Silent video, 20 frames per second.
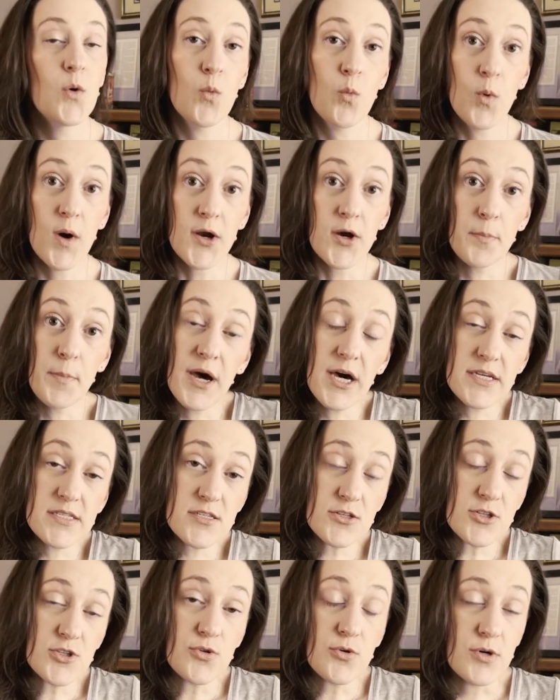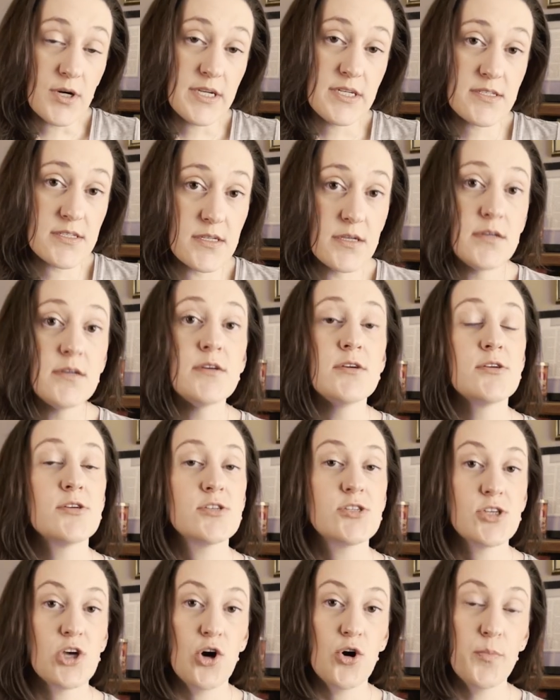What are puzzle toys?
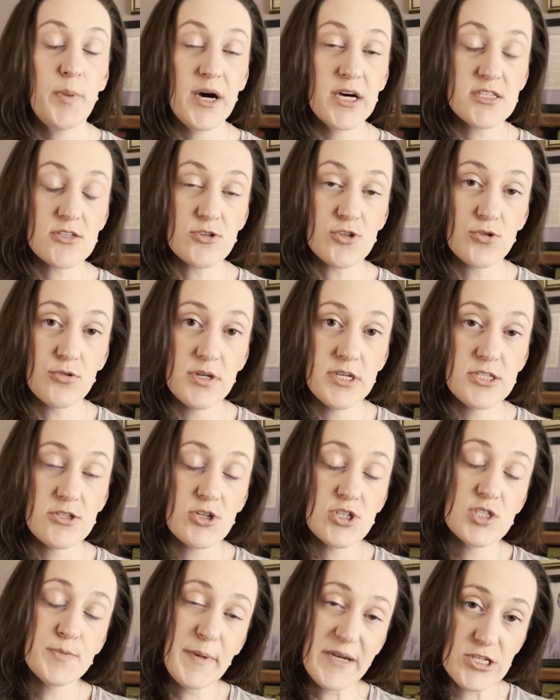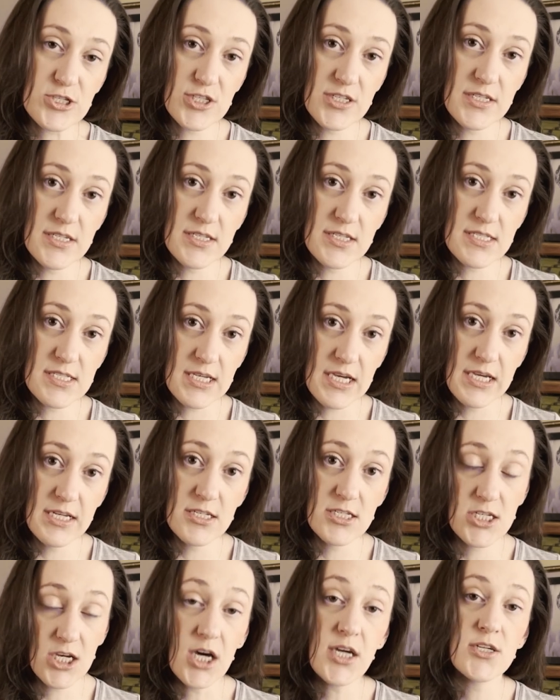So puzzle toys are specially
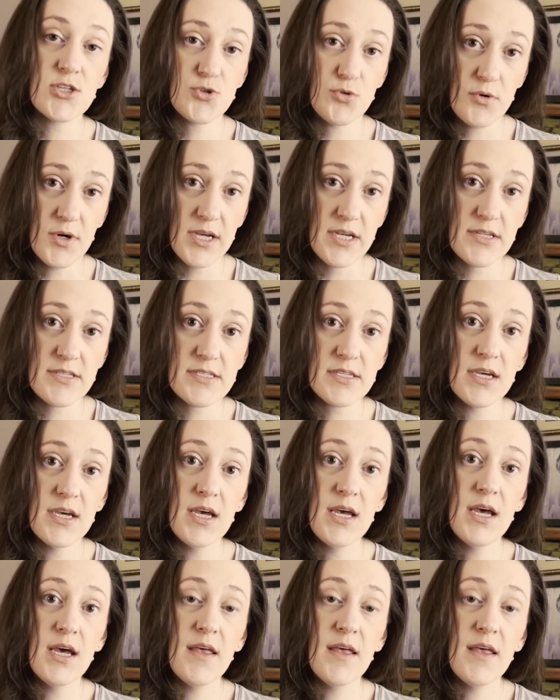designed dog toys